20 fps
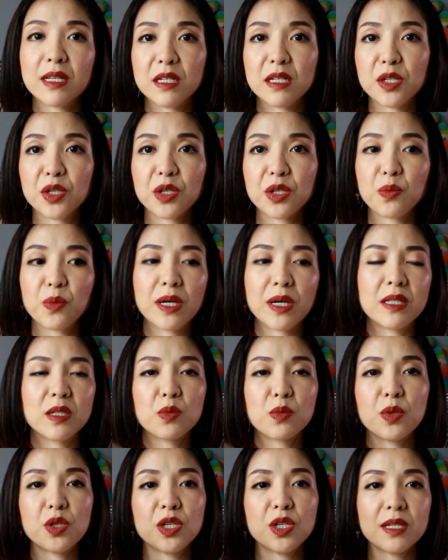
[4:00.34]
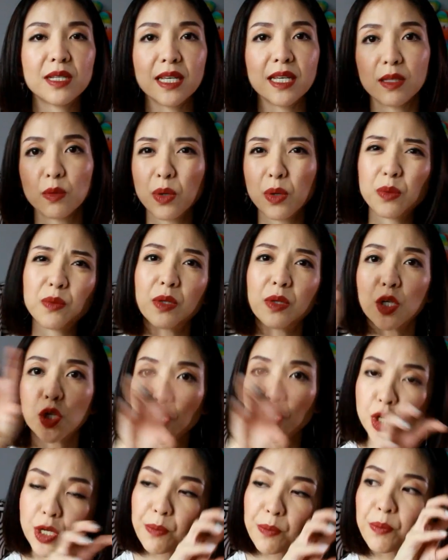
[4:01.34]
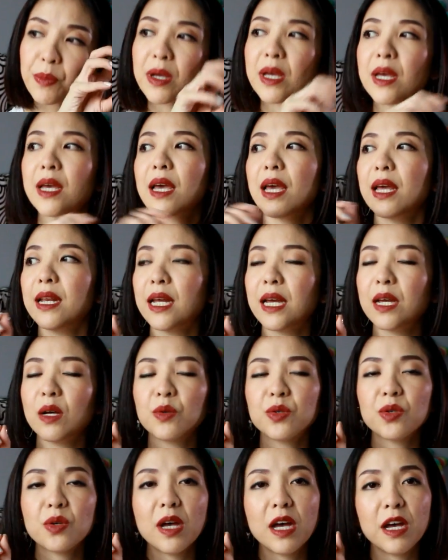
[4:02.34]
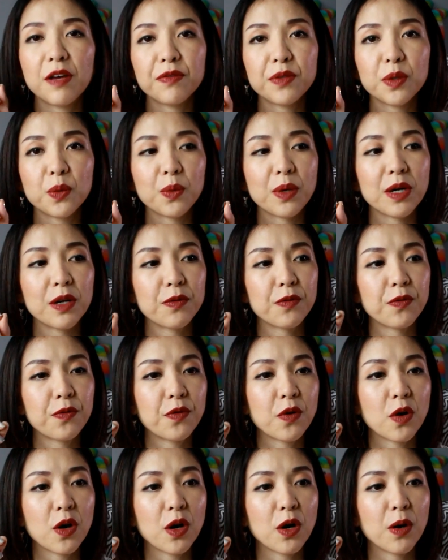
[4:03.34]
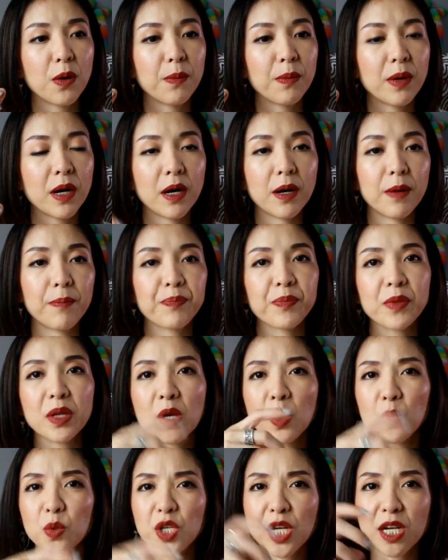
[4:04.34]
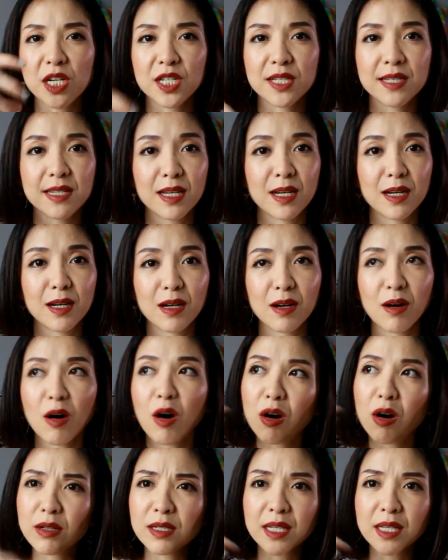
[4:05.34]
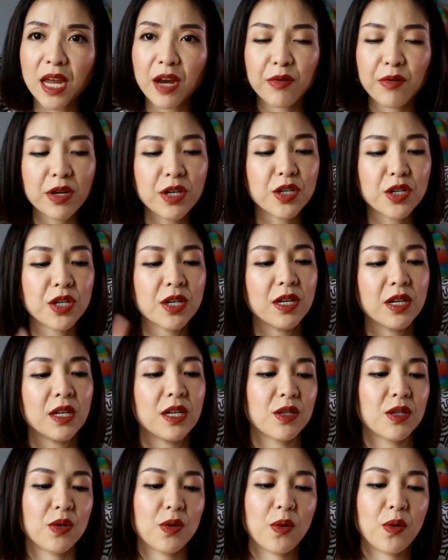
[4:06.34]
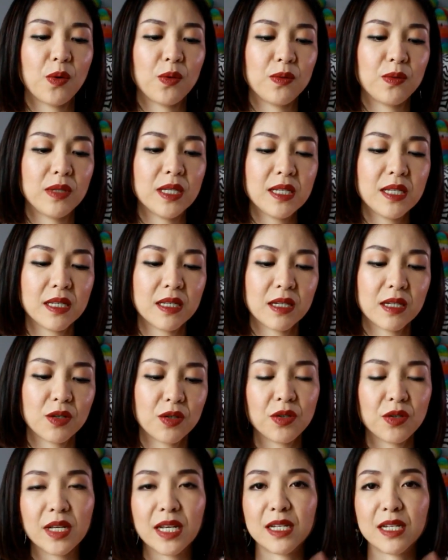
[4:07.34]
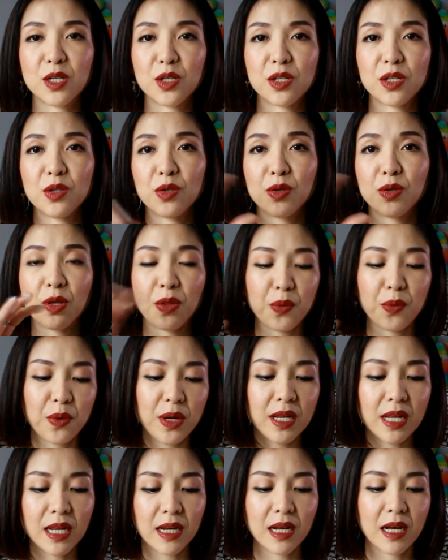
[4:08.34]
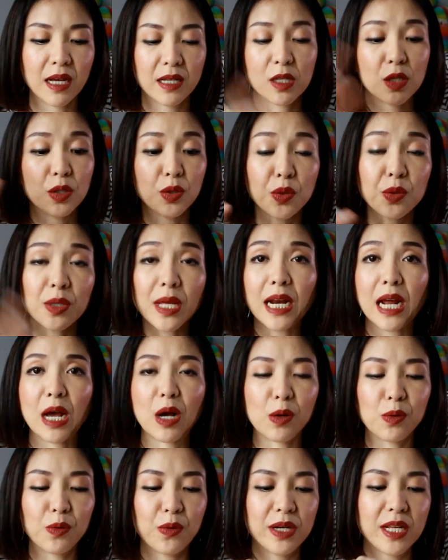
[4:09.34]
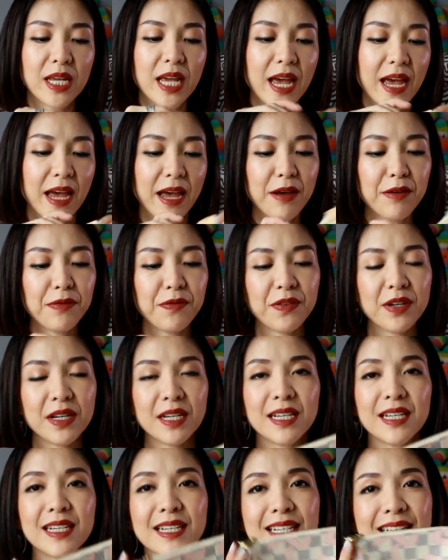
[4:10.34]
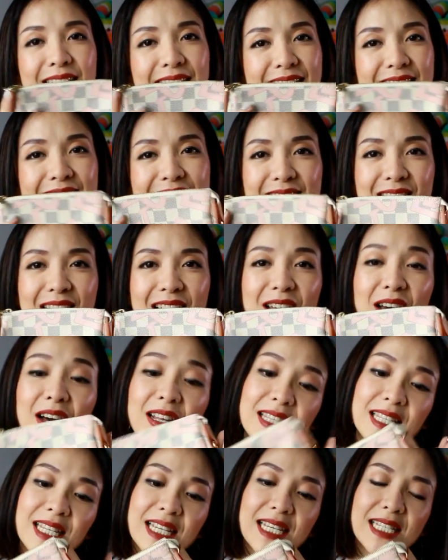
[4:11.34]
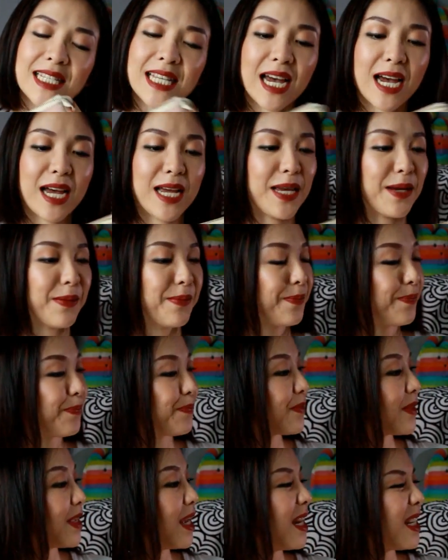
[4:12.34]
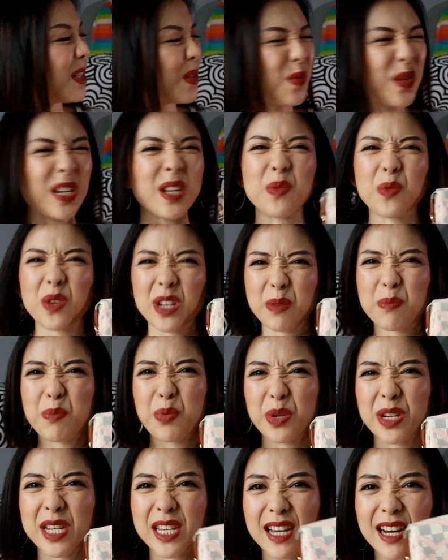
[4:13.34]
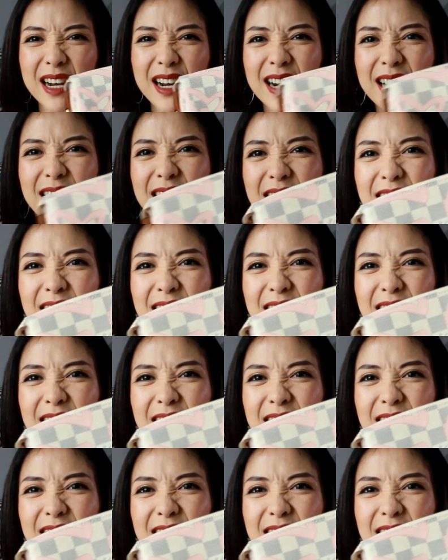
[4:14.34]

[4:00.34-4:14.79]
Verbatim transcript: edition ones, which is like the one with the ship, and I also have the one from which has the horse carriage. So this is a good addition to the two that I already have. Yeah, so I got this. Yeah, it's really really pretty, huh?